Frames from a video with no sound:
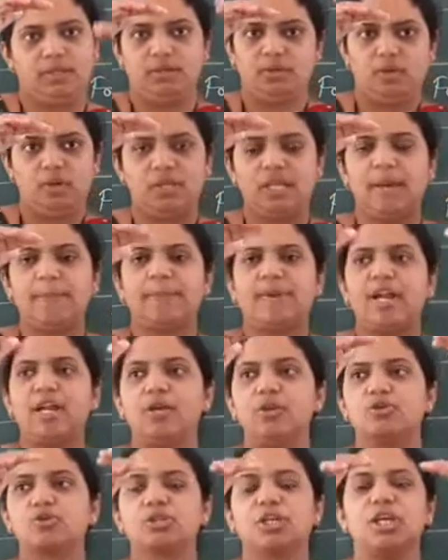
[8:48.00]
Okay,
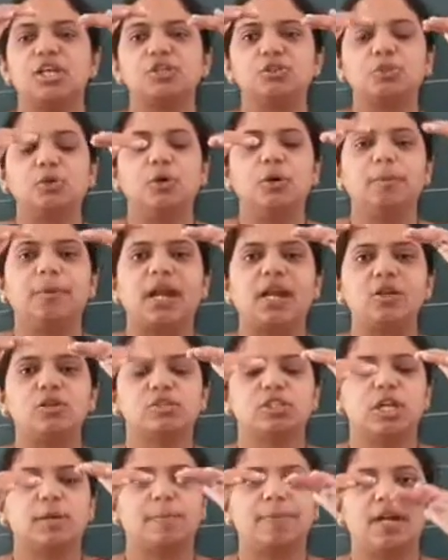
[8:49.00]
producer is who?
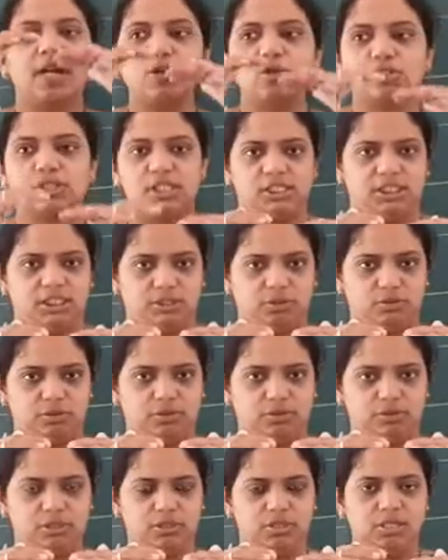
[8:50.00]
Producer produces the
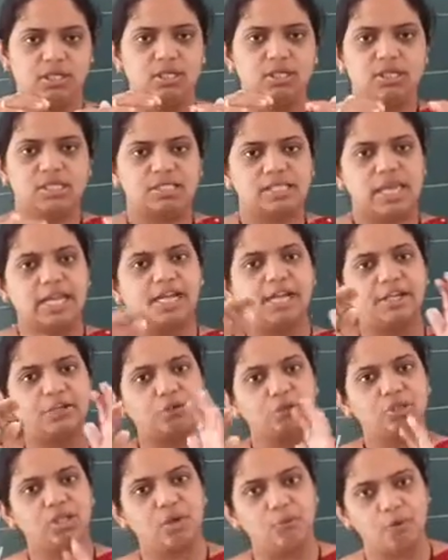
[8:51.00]
good. Sell
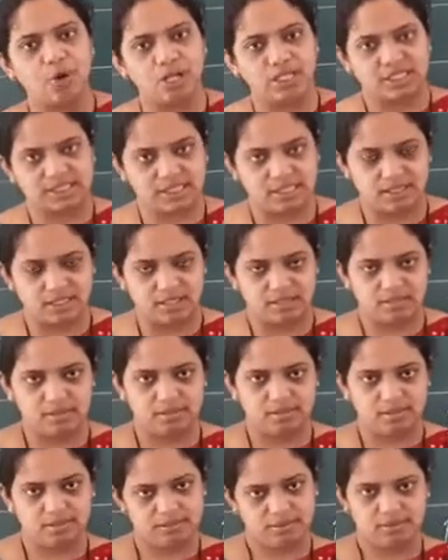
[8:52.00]
it to the wholesaler.
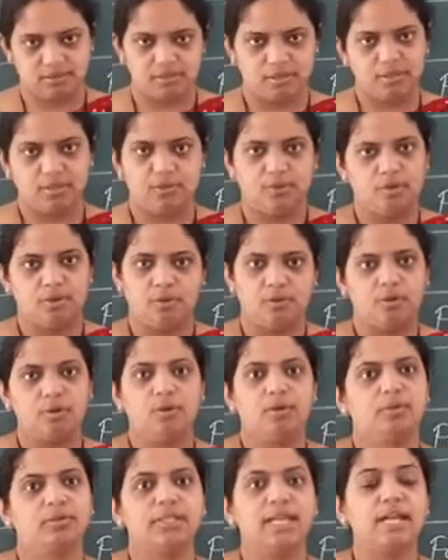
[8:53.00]

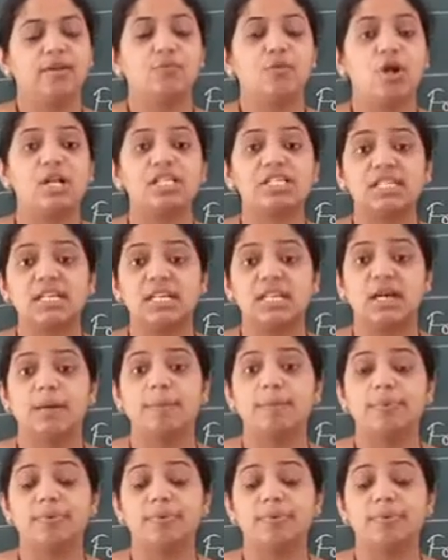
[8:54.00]
Then wholesaler